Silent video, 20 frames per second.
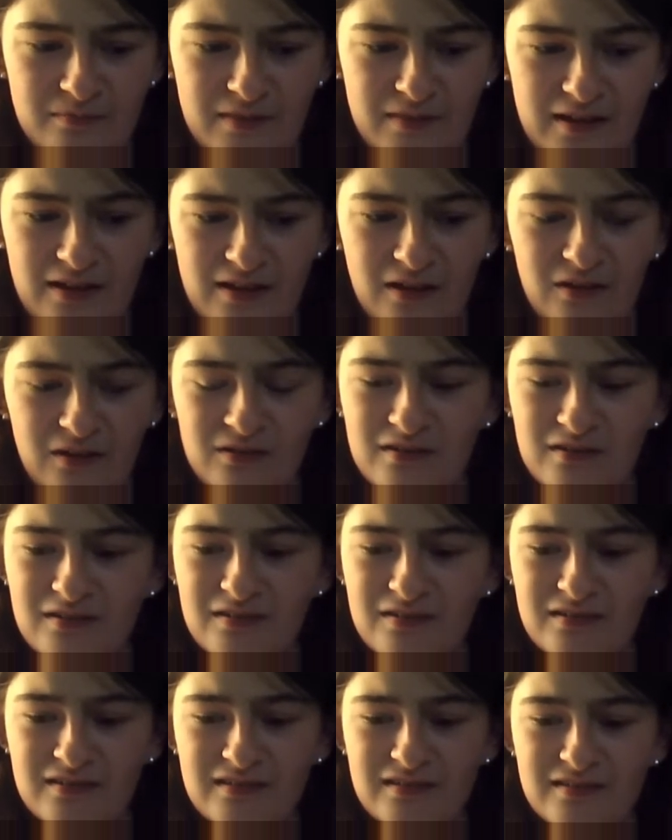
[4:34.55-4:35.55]
held,
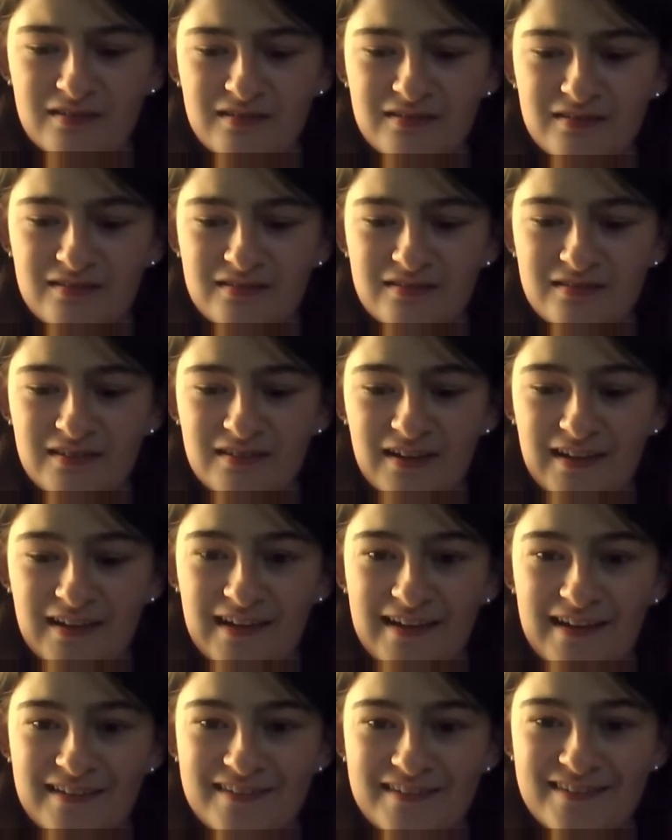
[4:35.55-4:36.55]
I
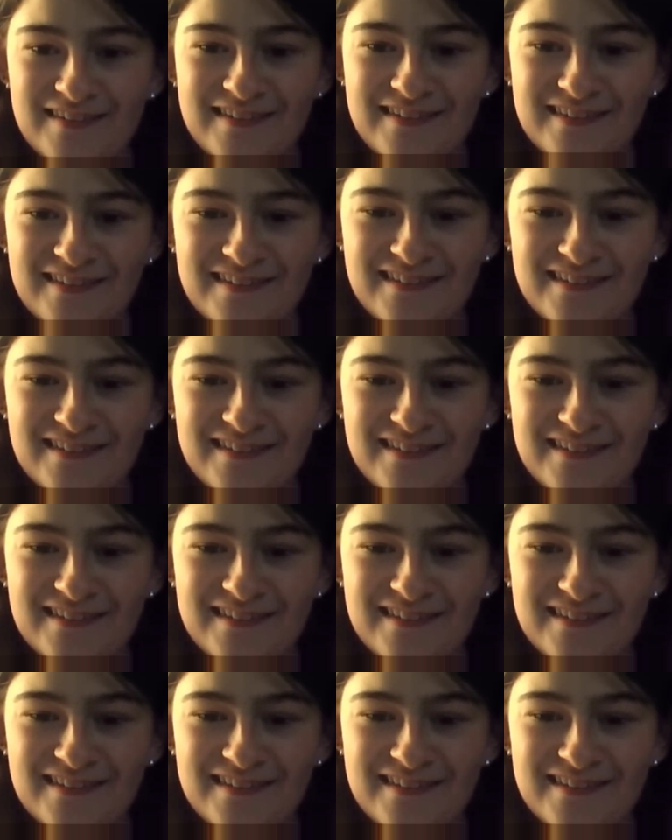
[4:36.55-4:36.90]
guess.